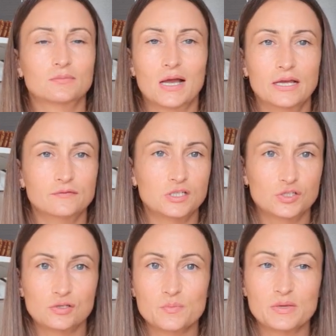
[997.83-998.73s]
kind of
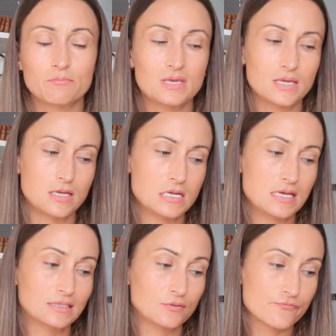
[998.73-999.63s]
just to be mean, it's